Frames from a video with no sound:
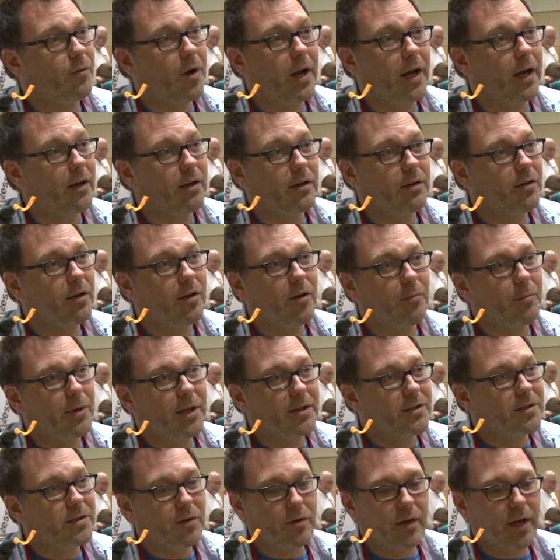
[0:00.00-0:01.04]
Right. No,
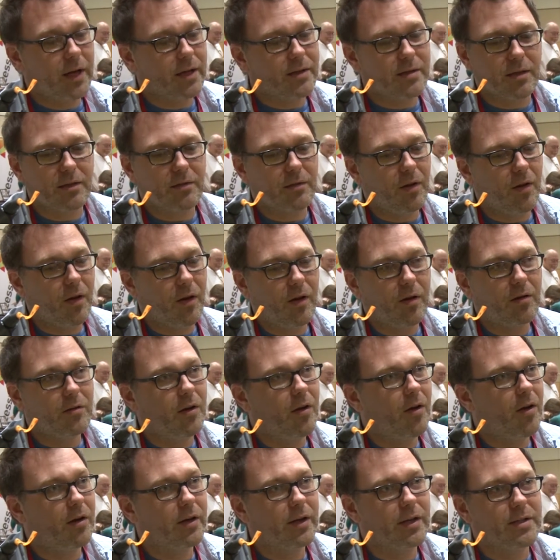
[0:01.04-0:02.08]
Minnesota has a long,
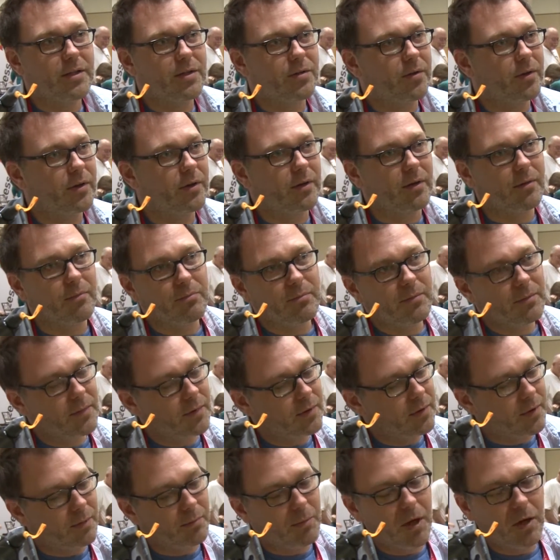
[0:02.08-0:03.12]
long history of the
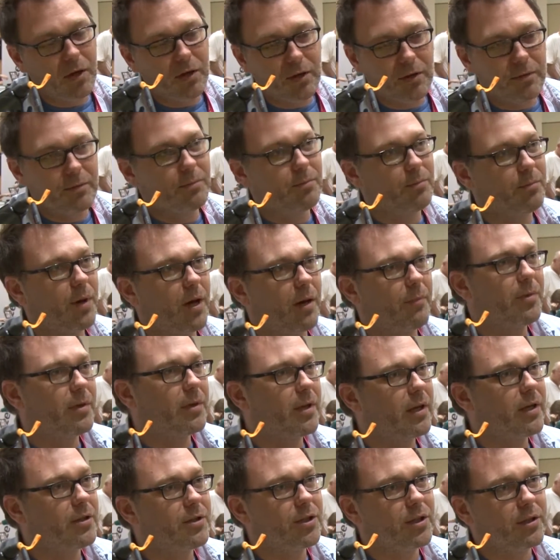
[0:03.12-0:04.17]
Hmong
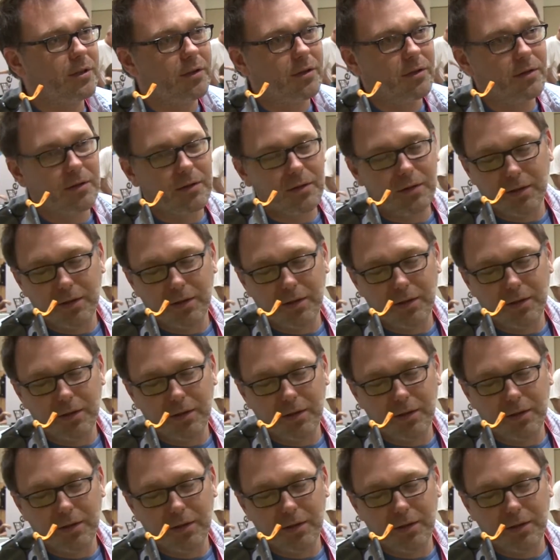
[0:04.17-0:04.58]
population,